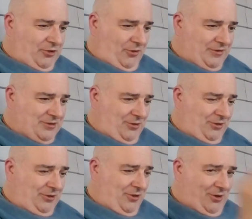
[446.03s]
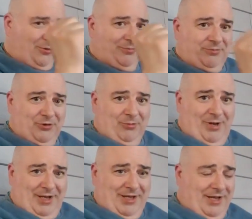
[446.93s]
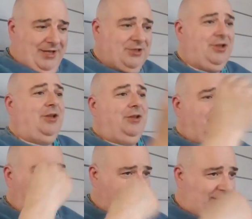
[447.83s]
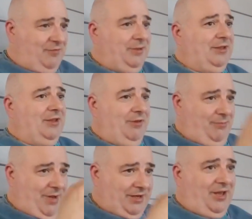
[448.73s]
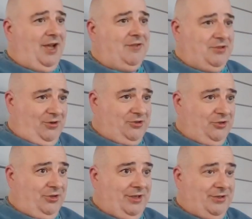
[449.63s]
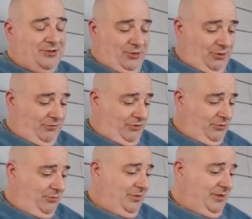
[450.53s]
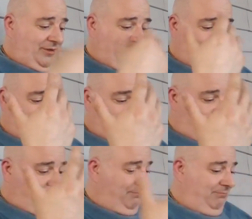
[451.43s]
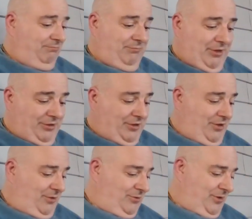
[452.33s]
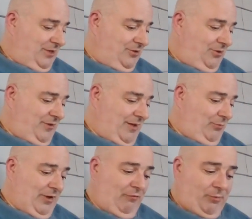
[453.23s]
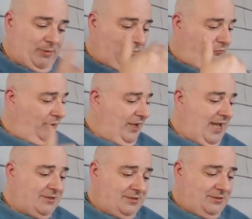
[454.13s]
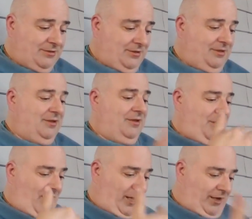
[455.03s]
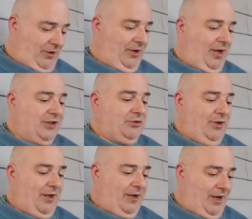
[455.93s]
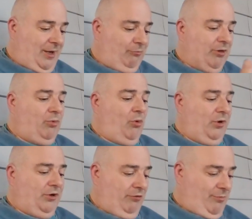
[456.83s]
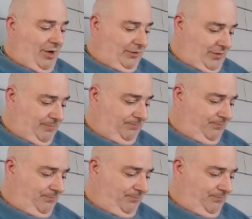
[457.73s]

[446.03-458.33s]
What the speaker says: taught these long ago? You're my age. It's because I've been living many lives, Arjuna, and so have you. And here you go. So that's all that. Whenever people forget, I'm reborn and remind them.